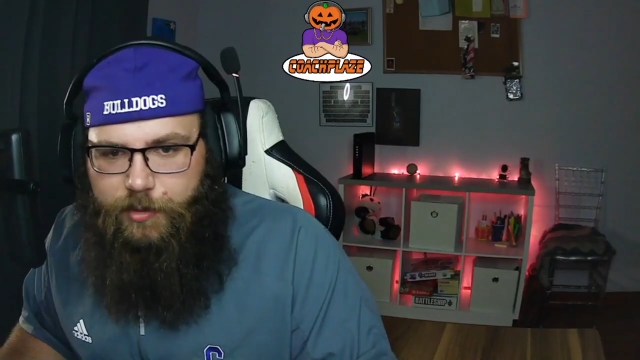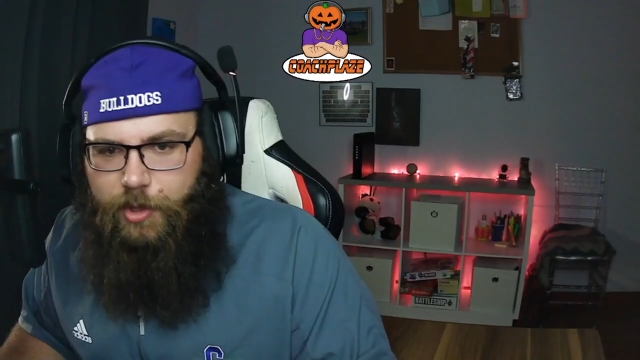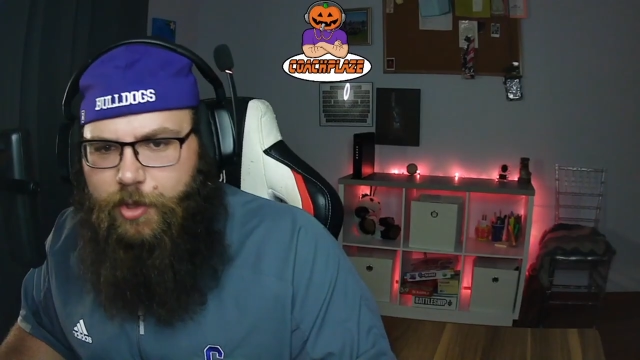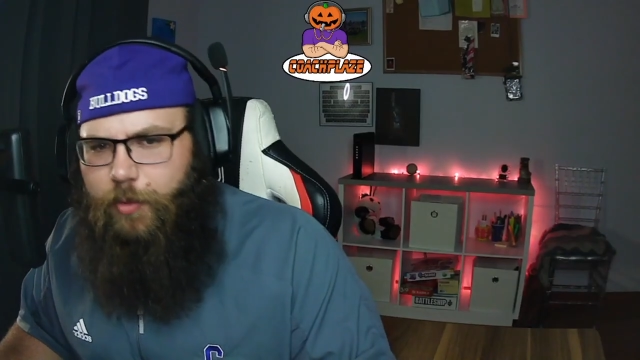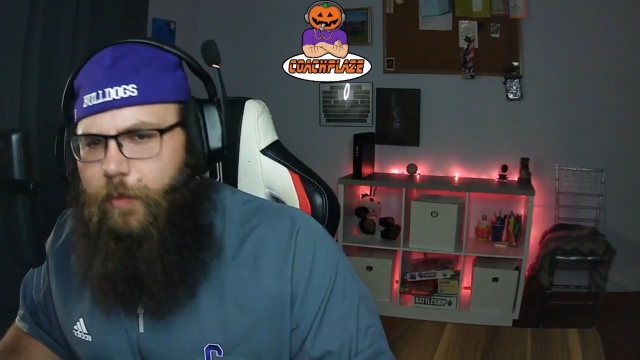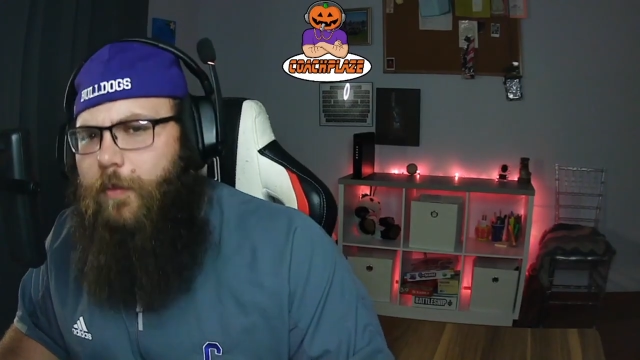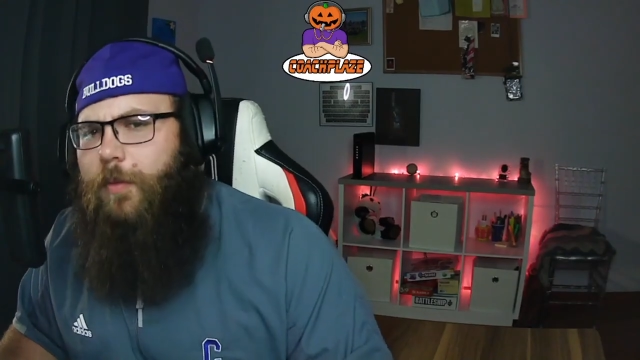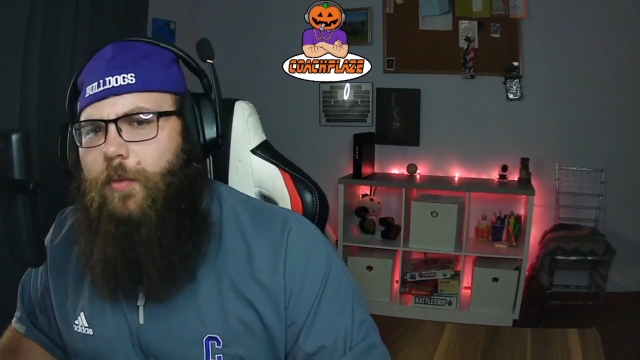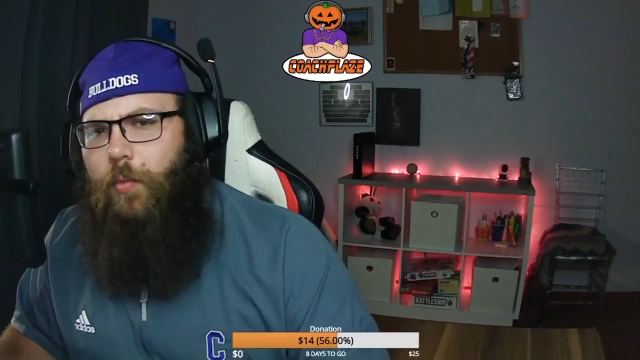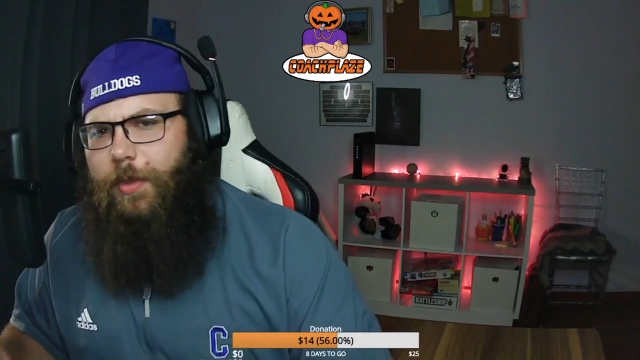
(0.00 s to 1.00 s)
to do
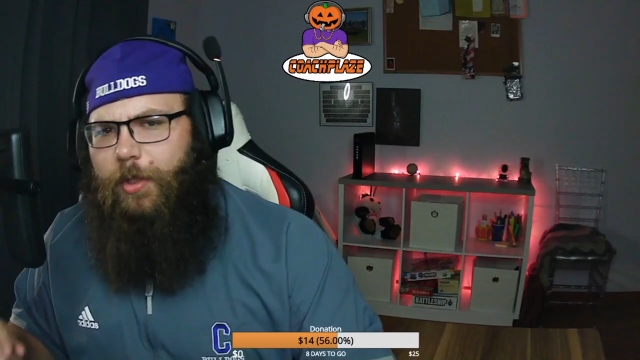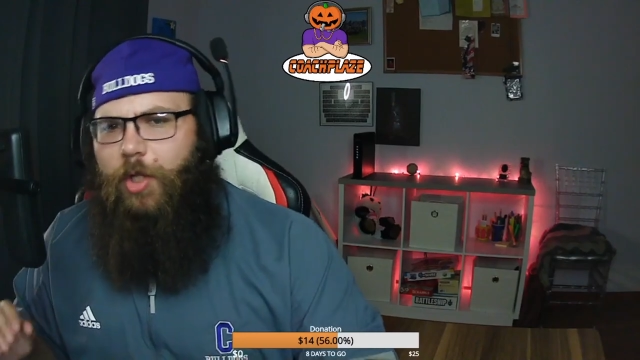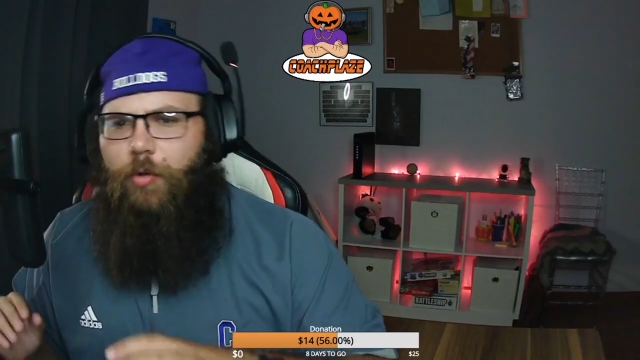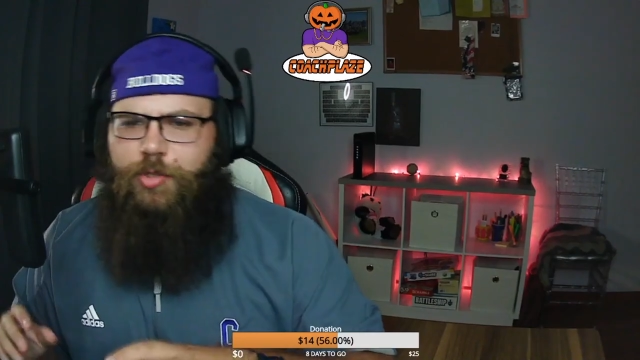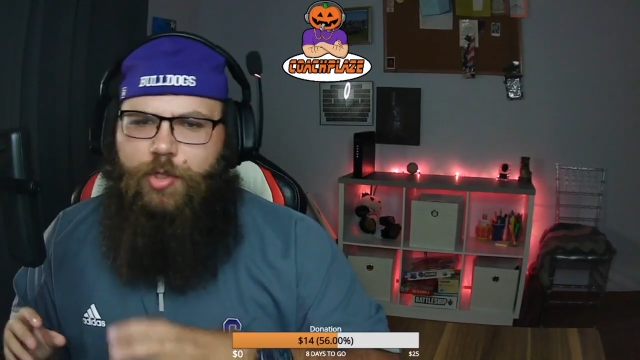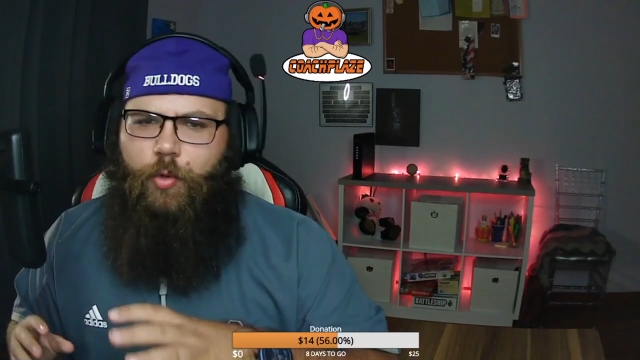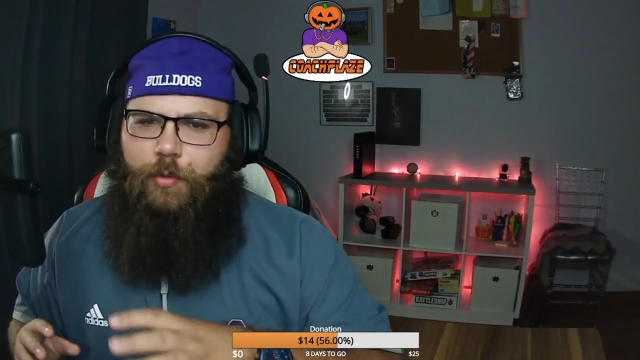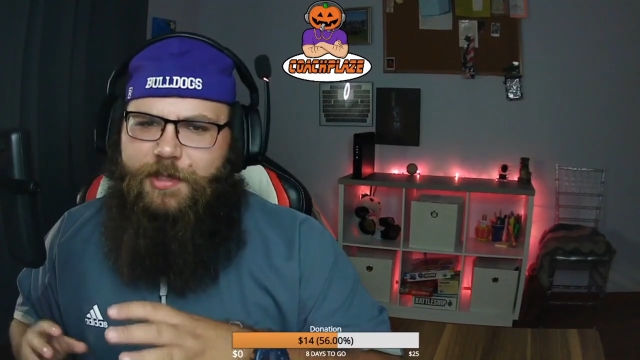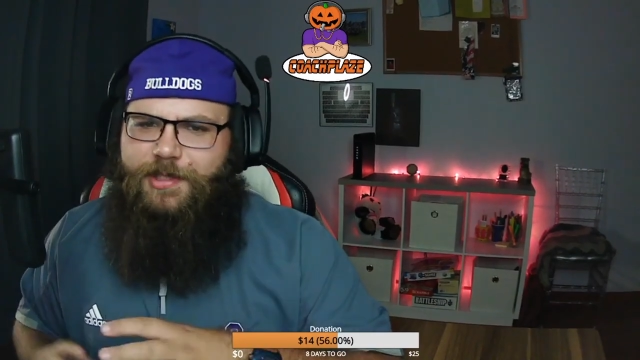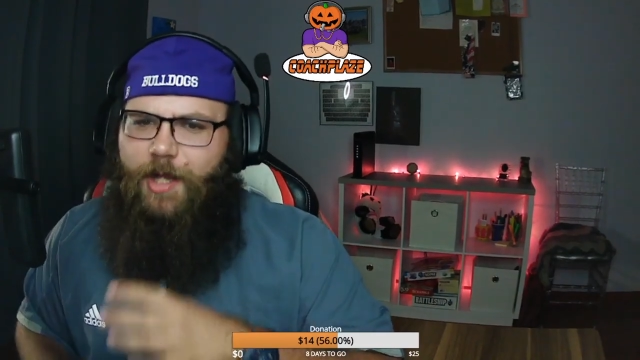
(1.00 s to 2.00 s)
with the
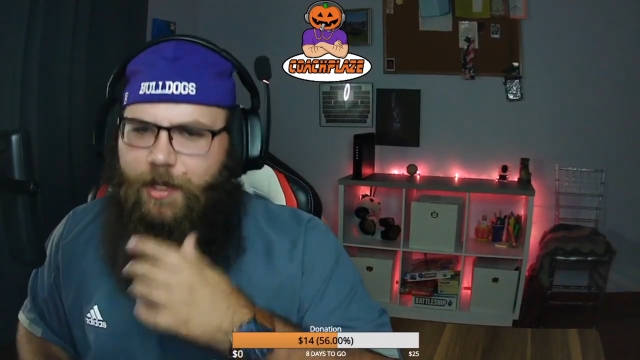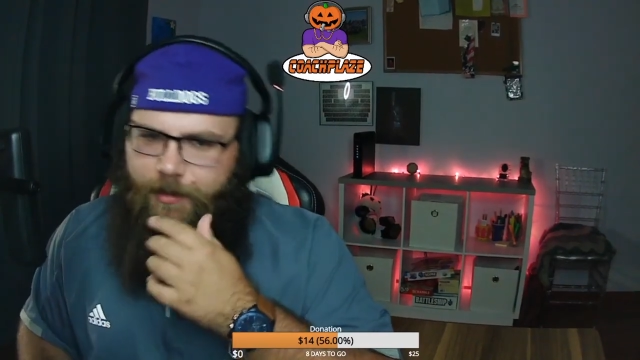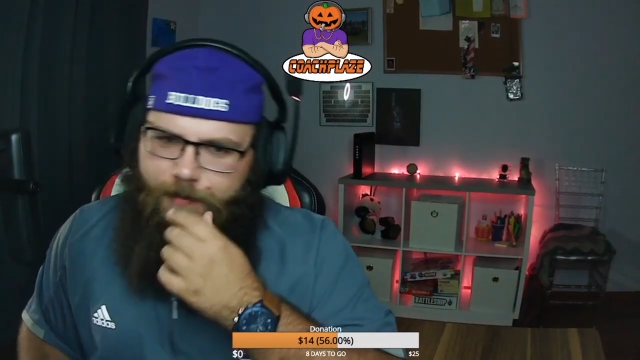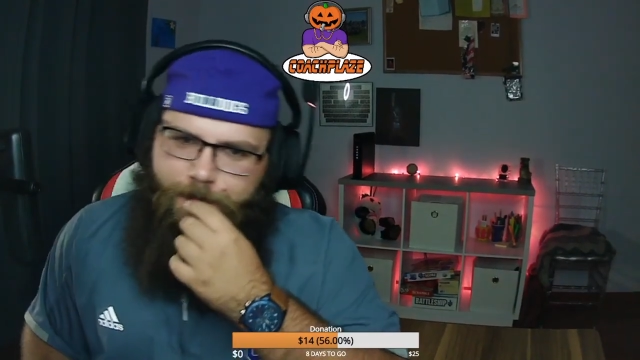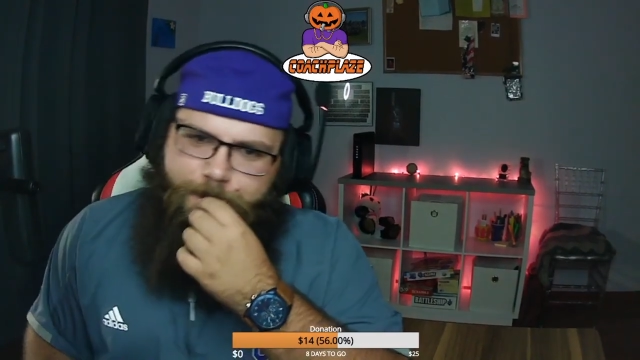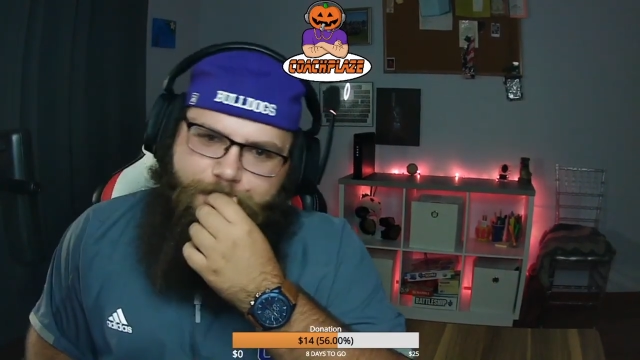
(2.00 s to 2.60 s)
Coachicorn saga.